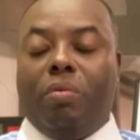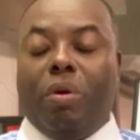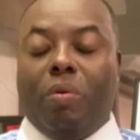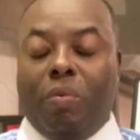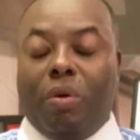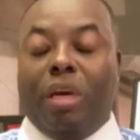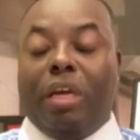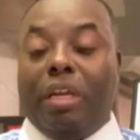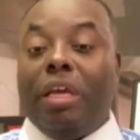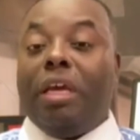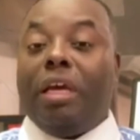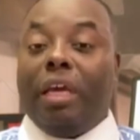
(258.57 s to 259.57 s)
where
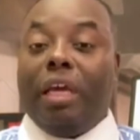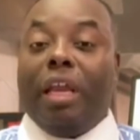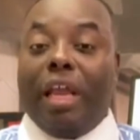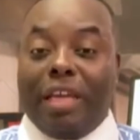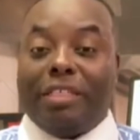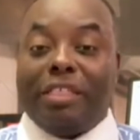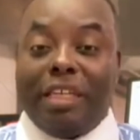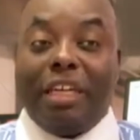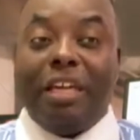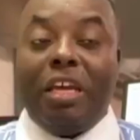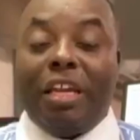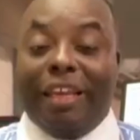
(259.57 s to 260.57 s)
it
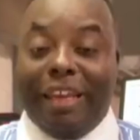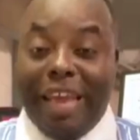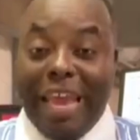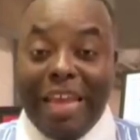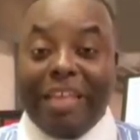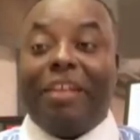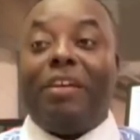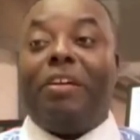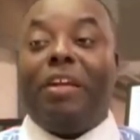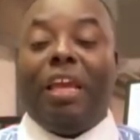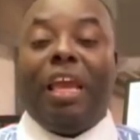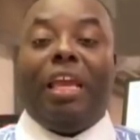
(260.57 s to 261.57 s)
actually
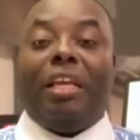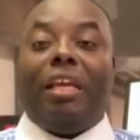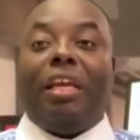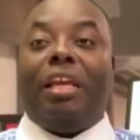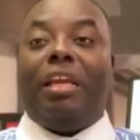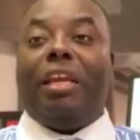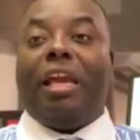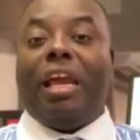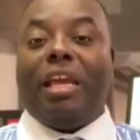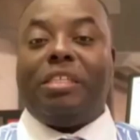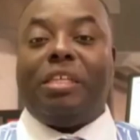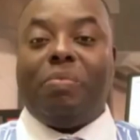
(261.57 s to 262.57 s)
landed, and then
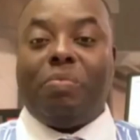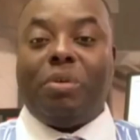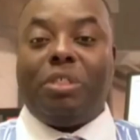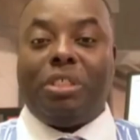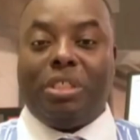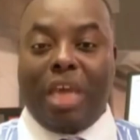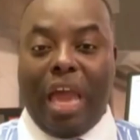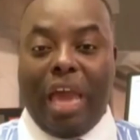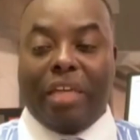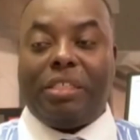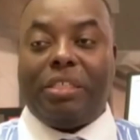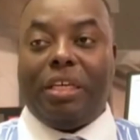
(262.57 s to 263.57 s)
as it was
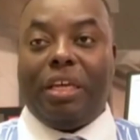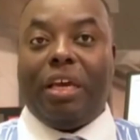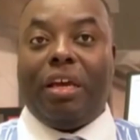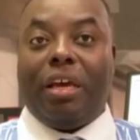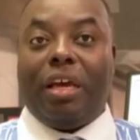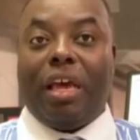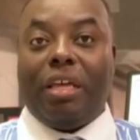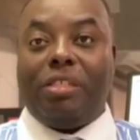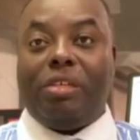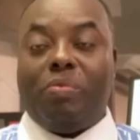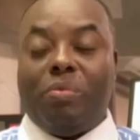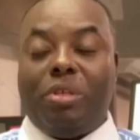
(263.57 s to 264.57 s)
taxiing,
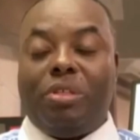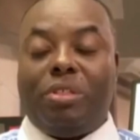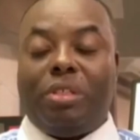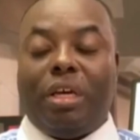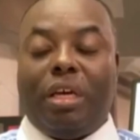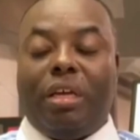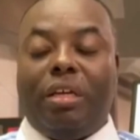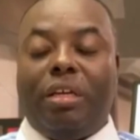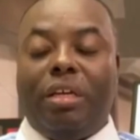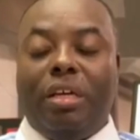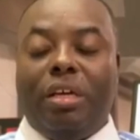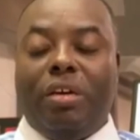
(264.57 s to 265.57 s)
as it was on
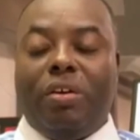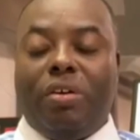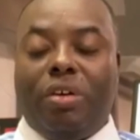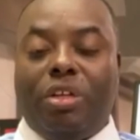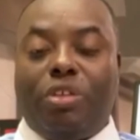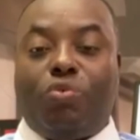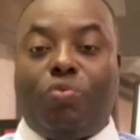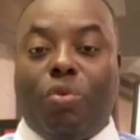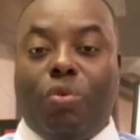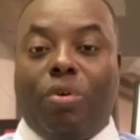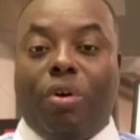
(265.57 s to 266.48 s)
its